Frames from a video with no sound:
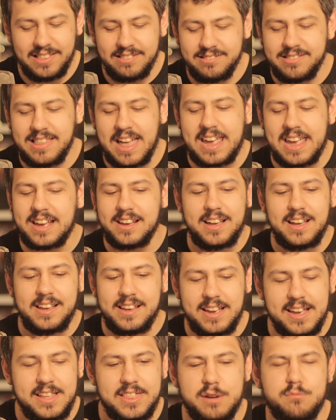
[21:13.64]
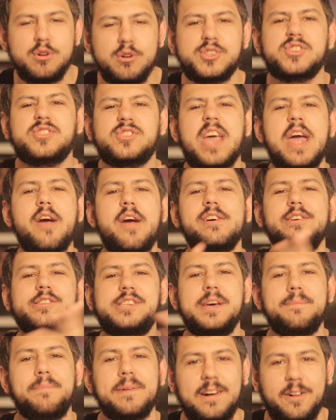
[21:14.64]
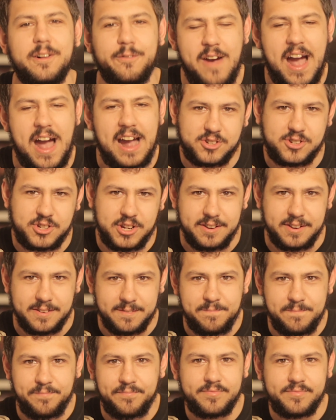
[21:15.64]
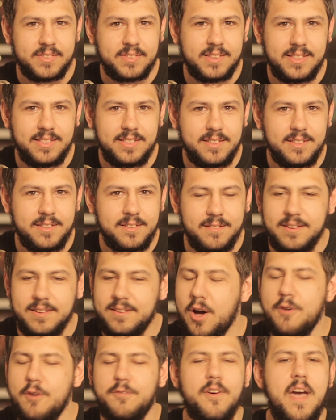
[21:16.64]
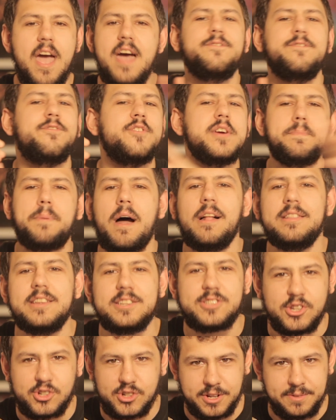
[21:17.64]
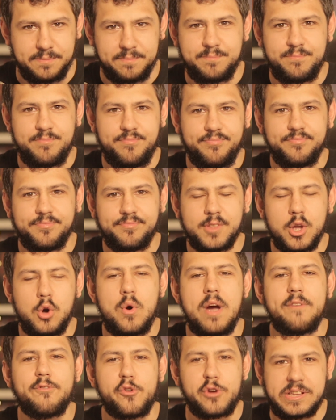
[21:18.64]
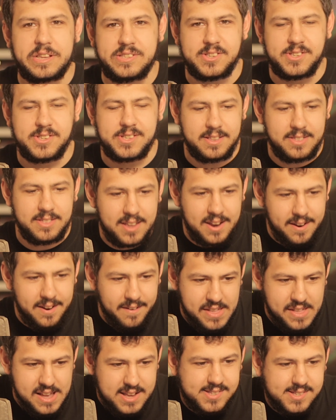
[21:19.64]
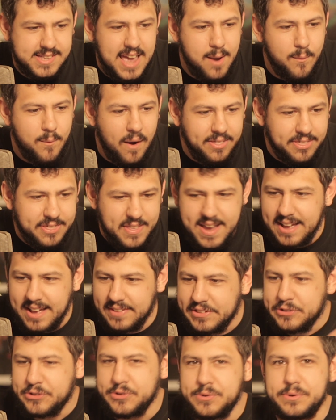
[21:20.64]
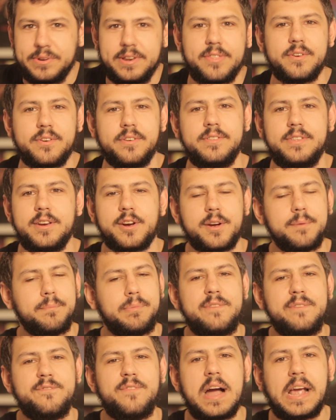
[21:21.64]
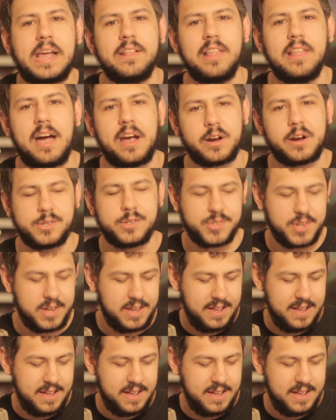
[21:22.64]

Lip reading: Like in the most stereotypical fashion of every politician who ever existed, they say one thing and then do another. They're complete fucking liars.